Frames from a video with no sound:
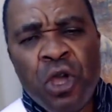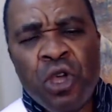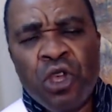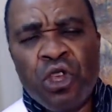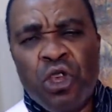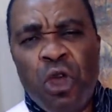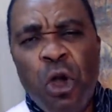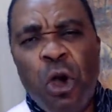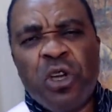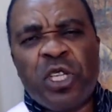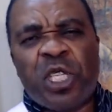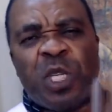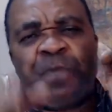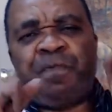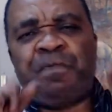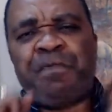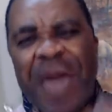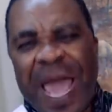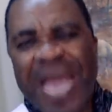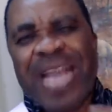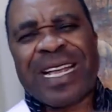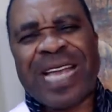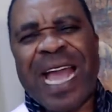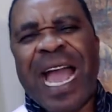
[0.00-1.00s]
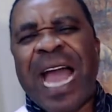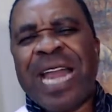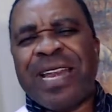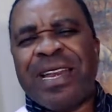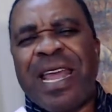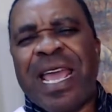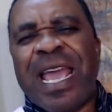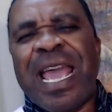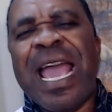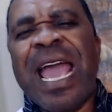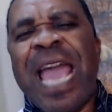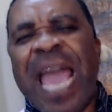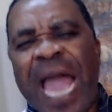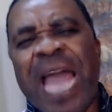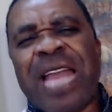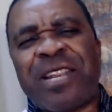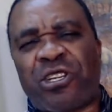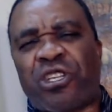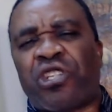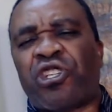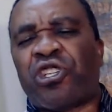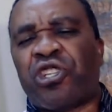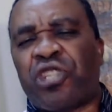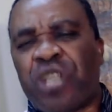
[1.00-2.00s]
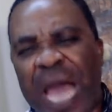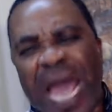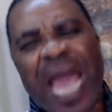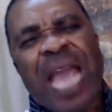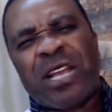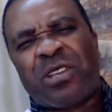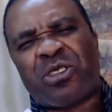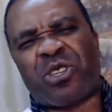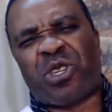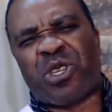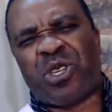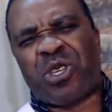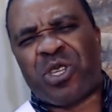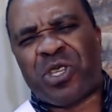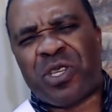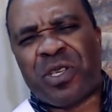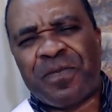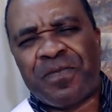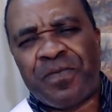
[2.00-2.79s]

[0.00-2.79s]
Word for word: You speak and the earth shakes.